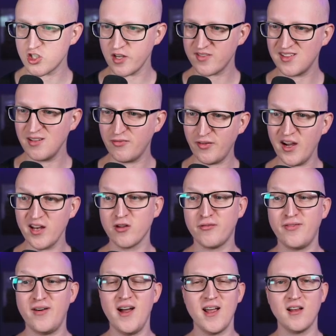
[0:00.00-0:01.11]
just define your
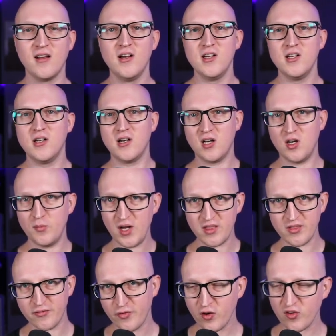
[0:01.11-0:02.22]
file um,
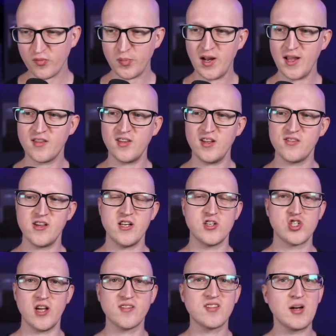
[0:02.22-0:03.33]
in the first place and then
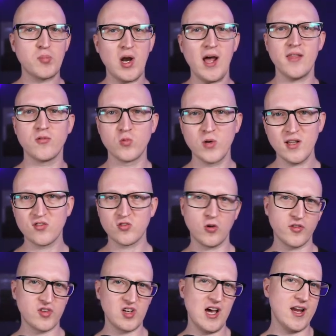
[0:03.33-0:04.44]
just apply the
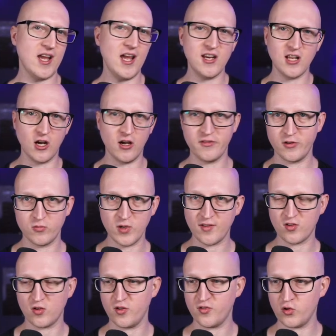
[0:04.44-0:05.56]
resource like any other
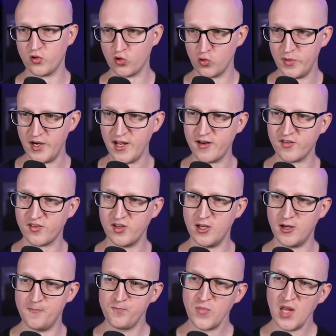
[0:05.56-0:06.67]
resource on Kubernetes here.